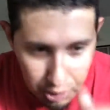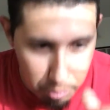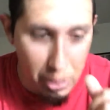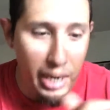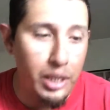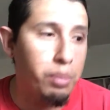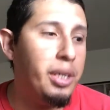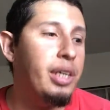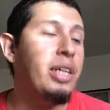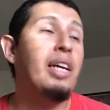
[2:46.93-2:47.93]
just smash
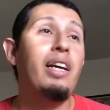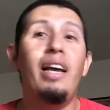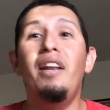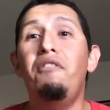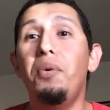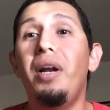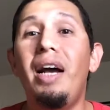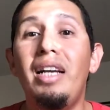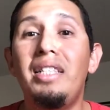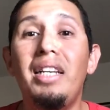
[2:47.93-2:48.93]
me. And if you would
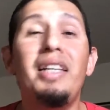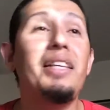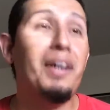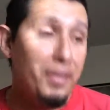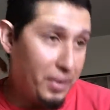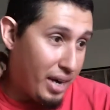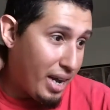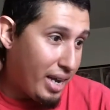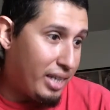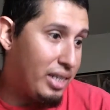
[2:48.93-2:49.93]
have asked any of the other
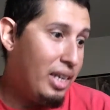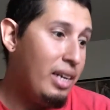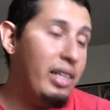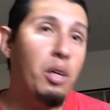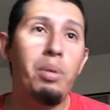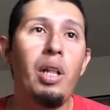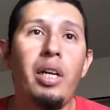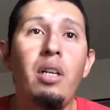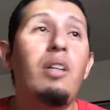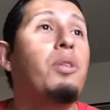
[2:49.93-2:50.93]
guys, they'd have been
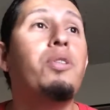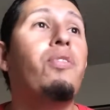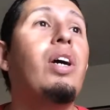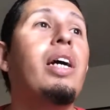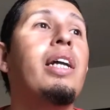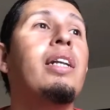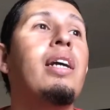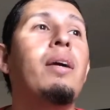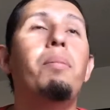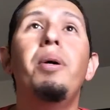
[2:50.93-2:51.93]
like, no, it was fine.
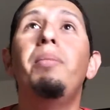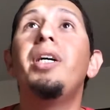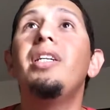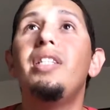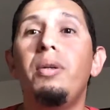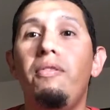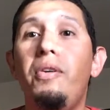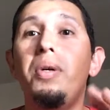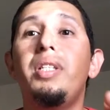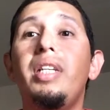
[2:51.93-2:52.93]
But because they were
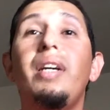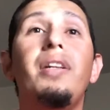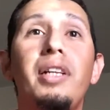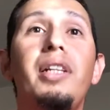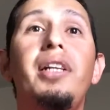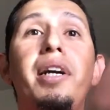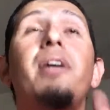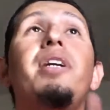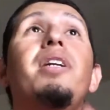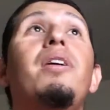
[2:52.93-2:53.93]
focusing on
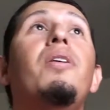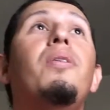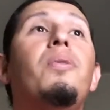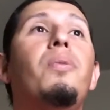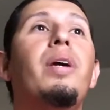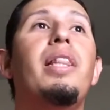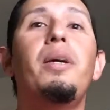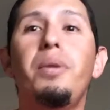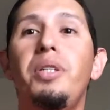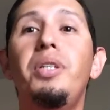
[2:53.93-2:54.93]
their, what
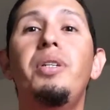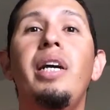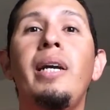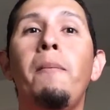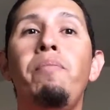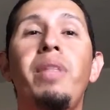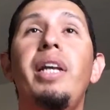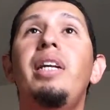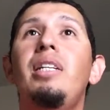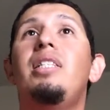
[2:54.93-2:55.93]
they were doing,
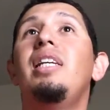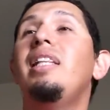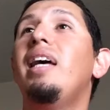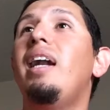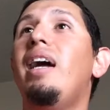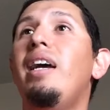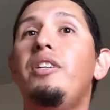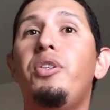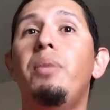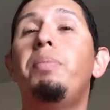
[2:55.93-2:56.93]
they didn't see that I
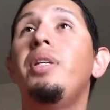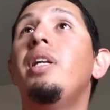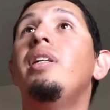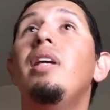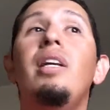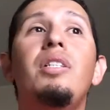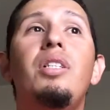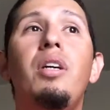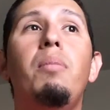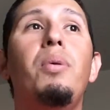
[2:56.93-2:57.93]
had tripped and
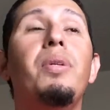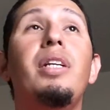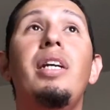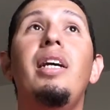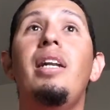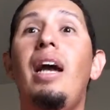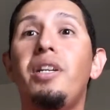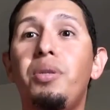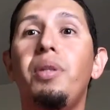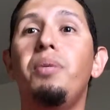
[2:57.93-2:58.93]
stumbled and
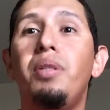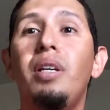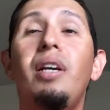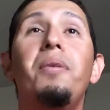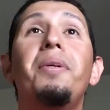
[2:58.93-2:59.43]
actually was